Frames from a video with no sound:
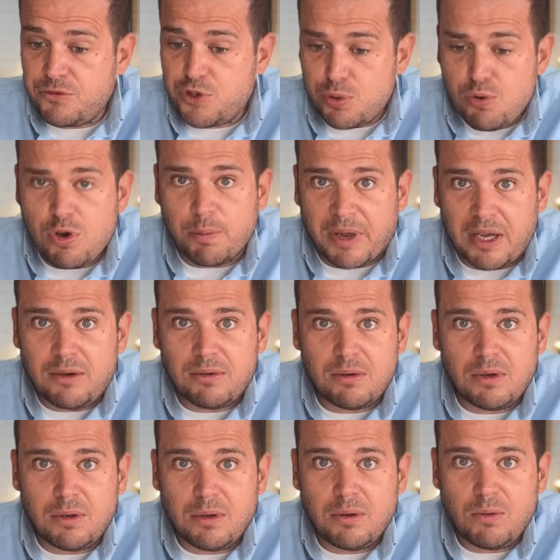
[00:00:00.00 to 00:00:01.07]
talk
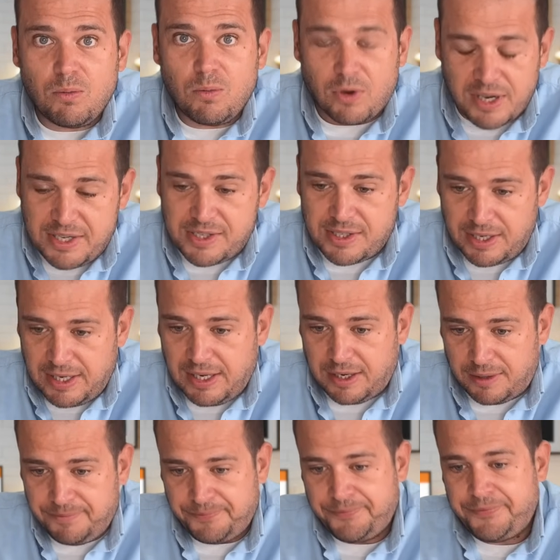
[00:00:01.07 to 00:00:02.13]
about what I see
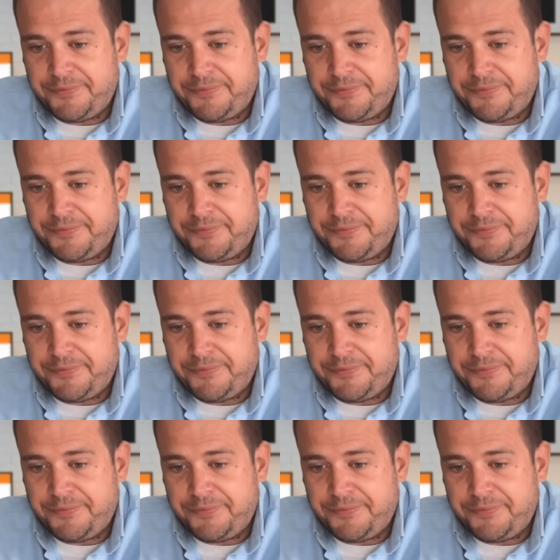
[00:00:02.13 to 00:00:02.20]
here.